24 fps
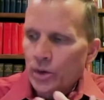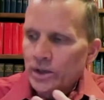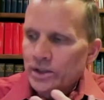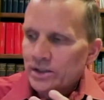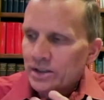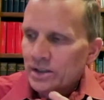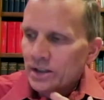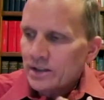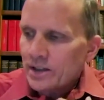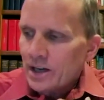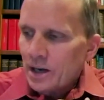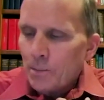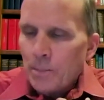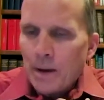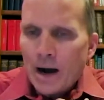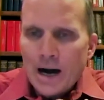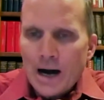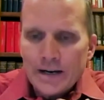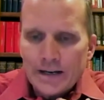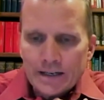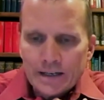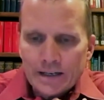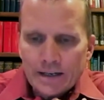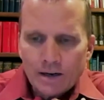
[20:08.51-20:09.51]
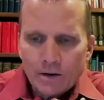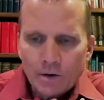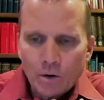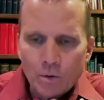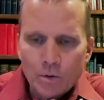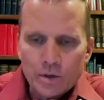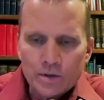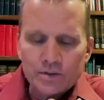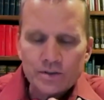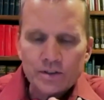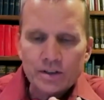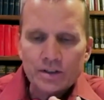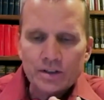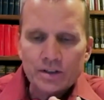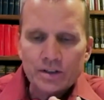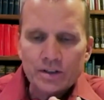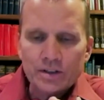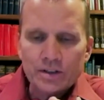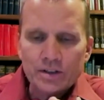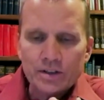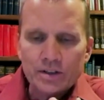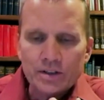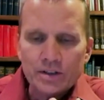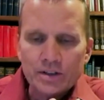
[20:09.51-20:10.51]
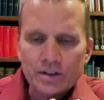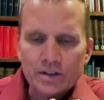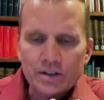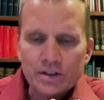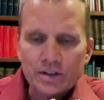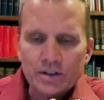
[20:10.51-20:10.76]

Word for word: Winston Kabating, who is the chief